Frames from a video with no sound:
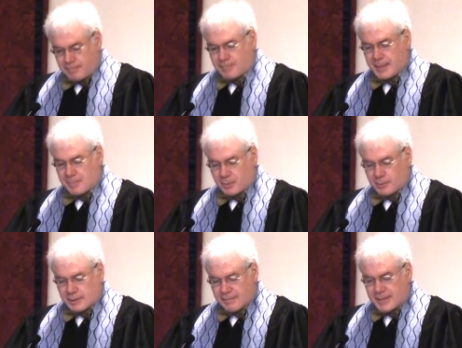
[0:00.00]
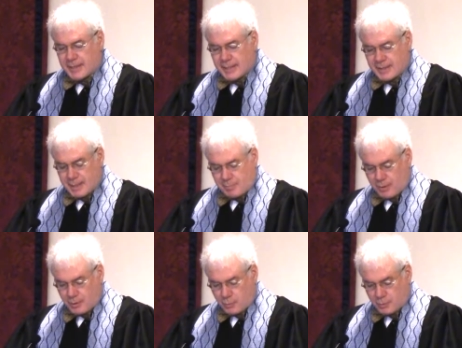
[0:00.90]
people living in that
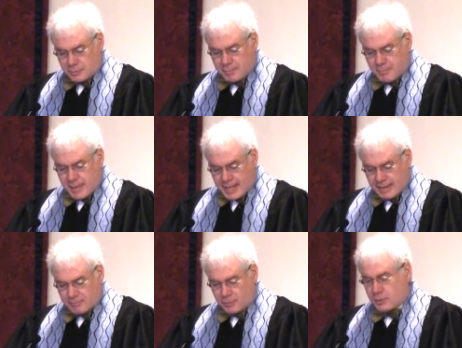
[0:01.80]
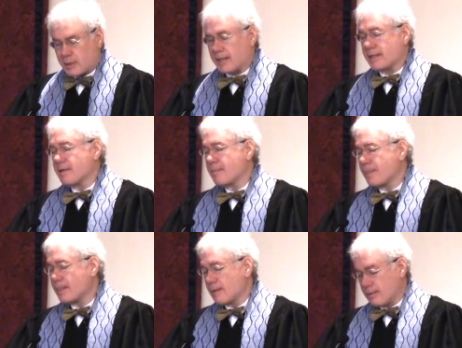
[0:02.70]
part of the world may have looked like.
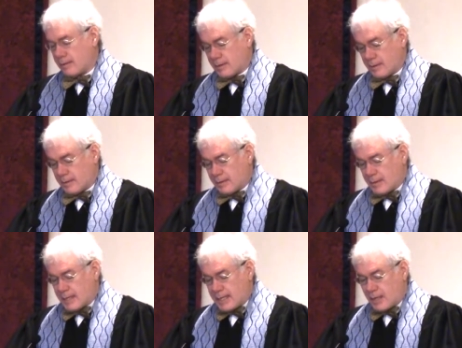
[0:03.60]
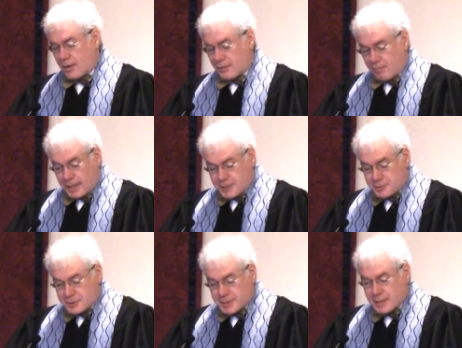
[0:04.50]
And on the right,
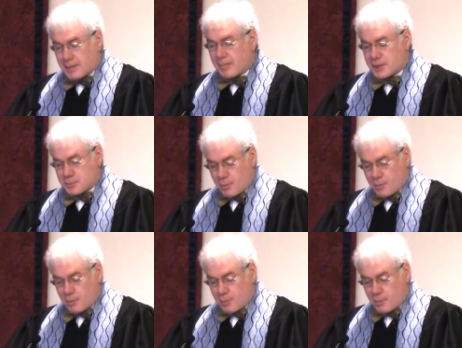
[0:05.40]
you see a much